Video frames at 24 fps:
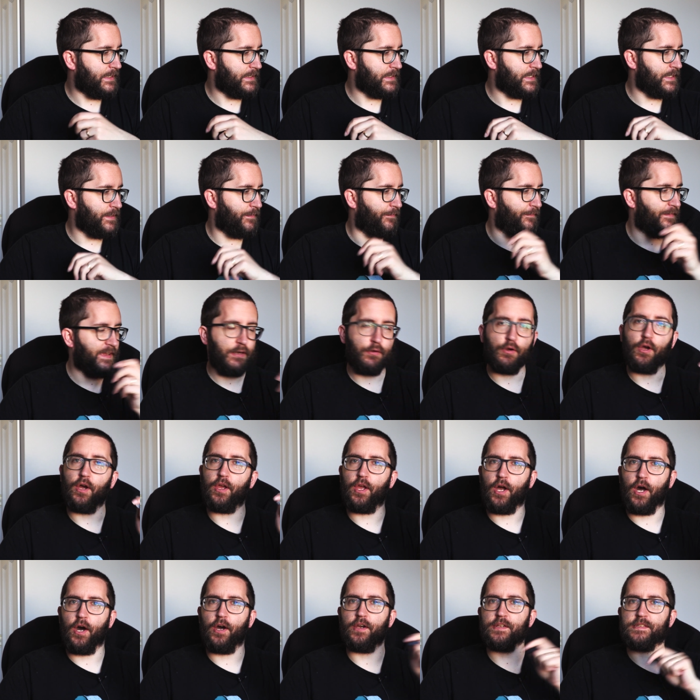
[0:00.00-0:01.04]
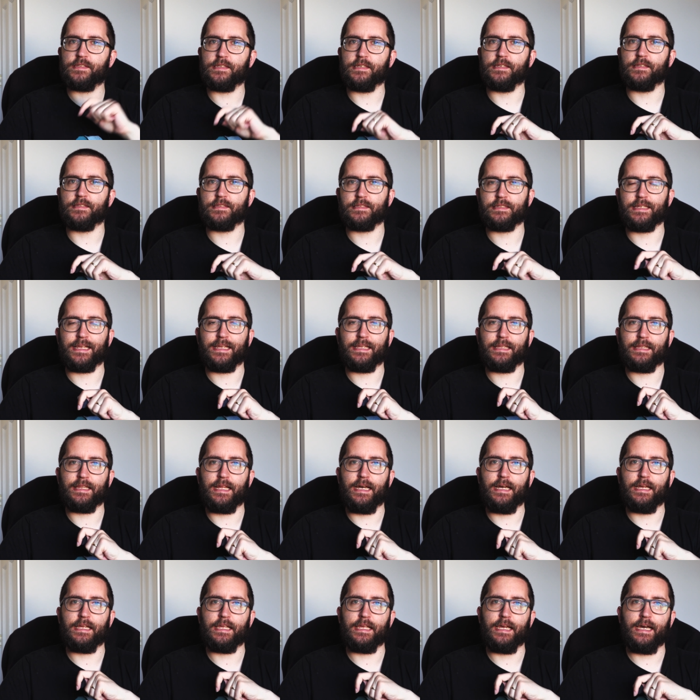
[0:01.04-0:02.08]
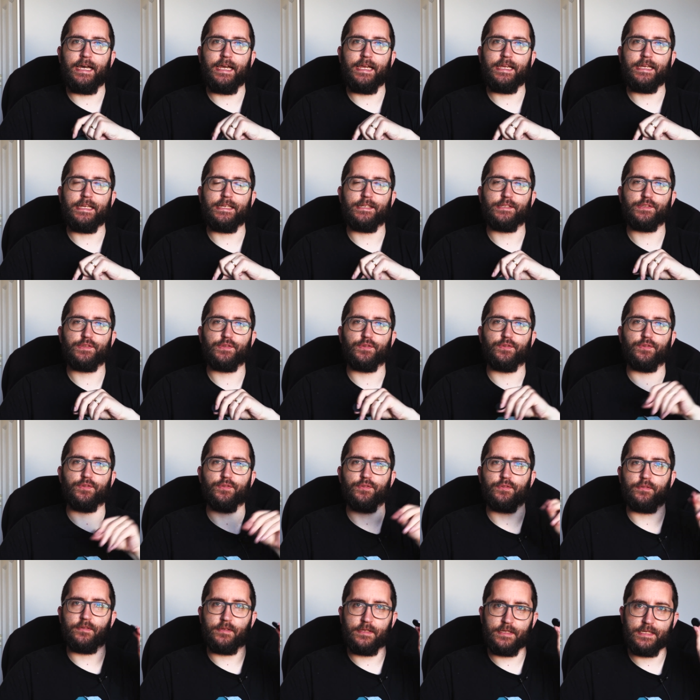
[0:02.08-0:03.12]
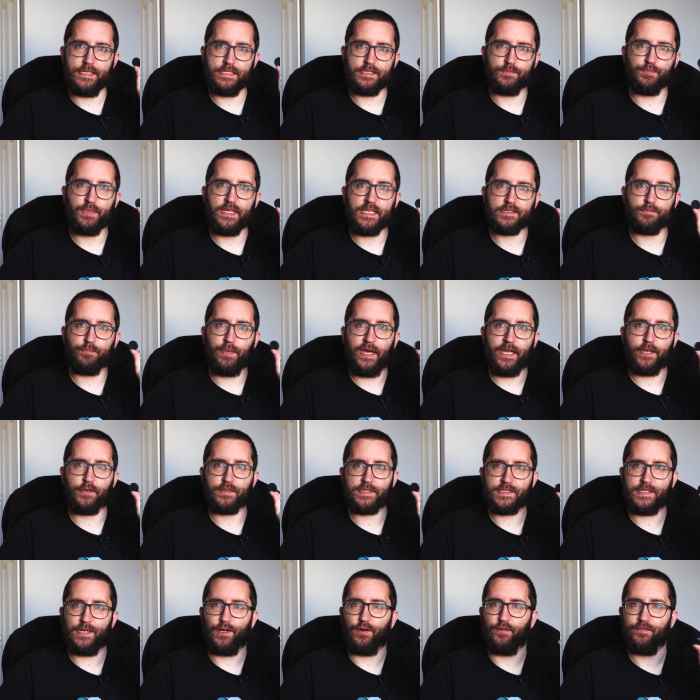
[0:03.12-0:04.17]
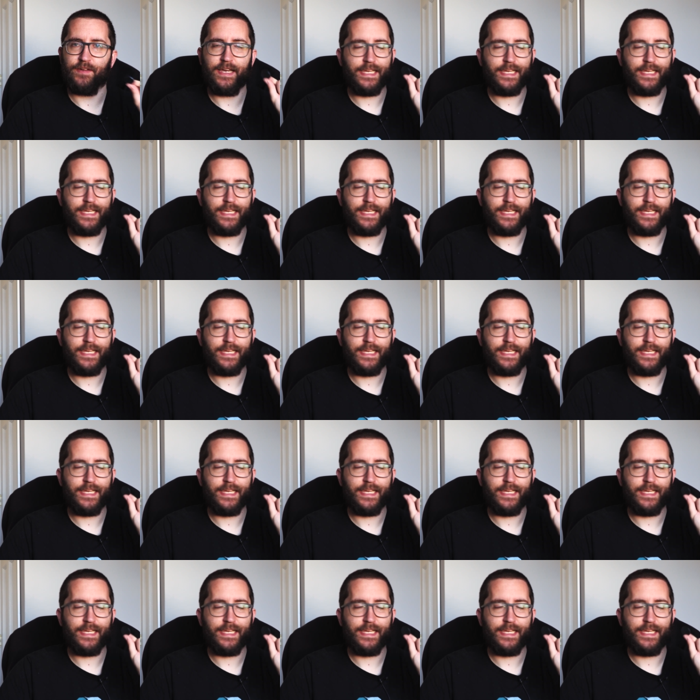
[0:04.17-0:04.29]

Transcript: to figure out how to stick that guy to this base by yourself.